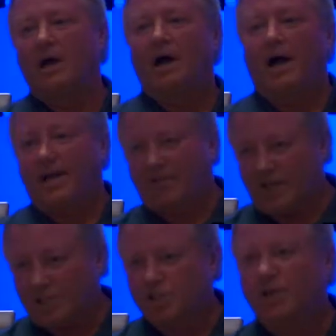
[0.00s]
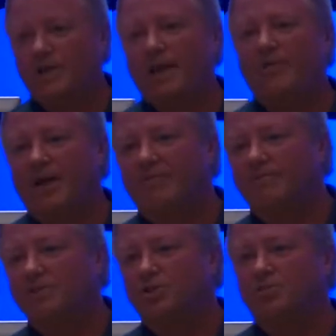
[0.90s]
I can then shut down that
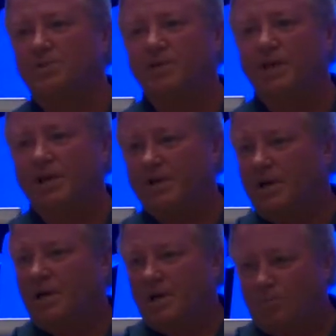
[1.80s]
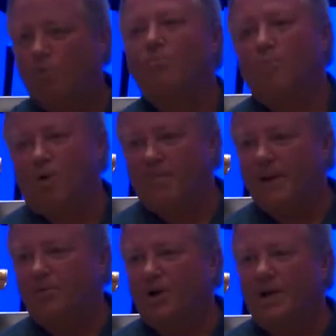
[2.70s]
physical machine, put more
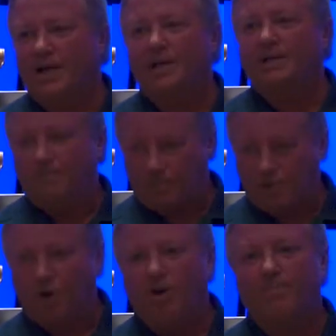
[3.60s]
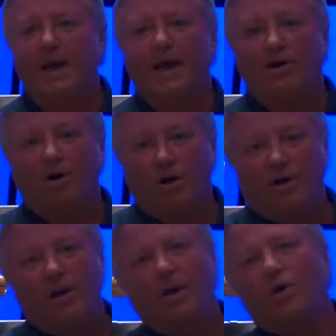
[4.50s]
memory in it, turn it back
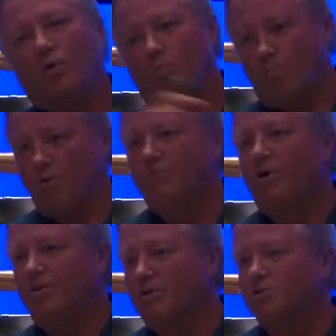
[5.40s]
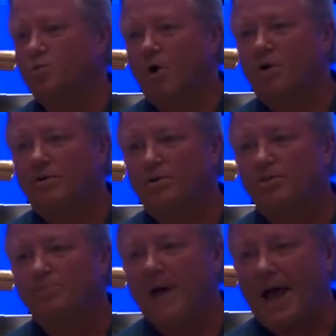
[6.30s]
on, move all those
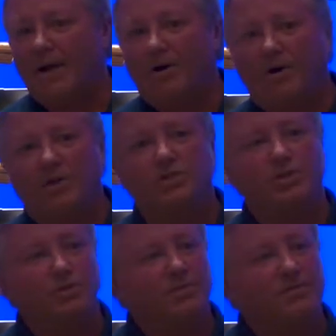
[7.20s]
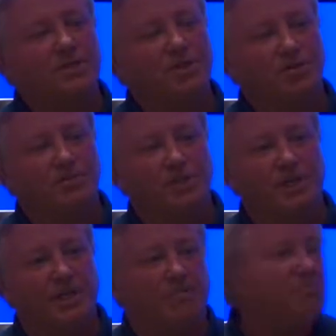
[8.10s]
workloads back onto the physical
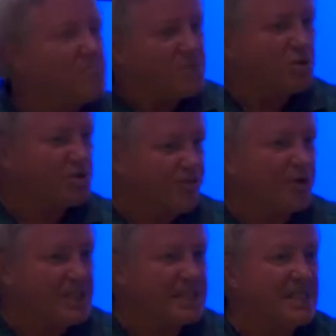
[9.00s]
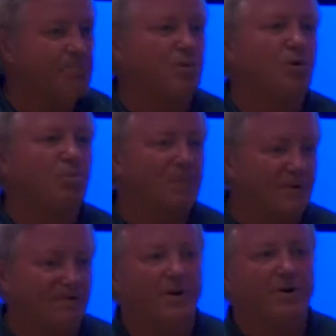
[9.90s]
machine. So it's a very simple but a
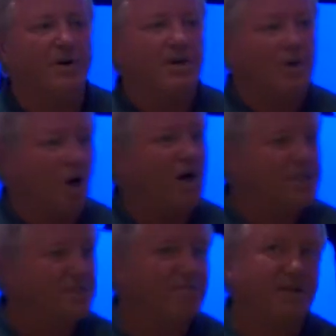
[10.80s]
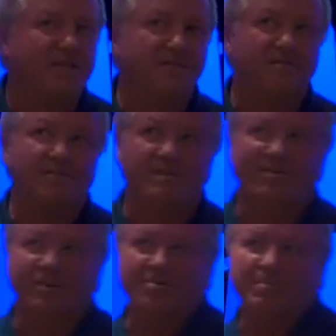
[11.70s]
very cost-effective and
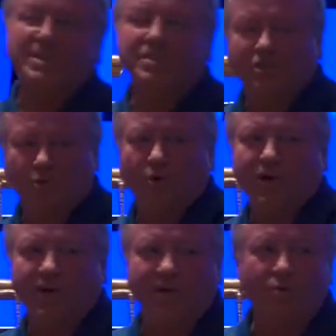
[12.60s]
very business-oriented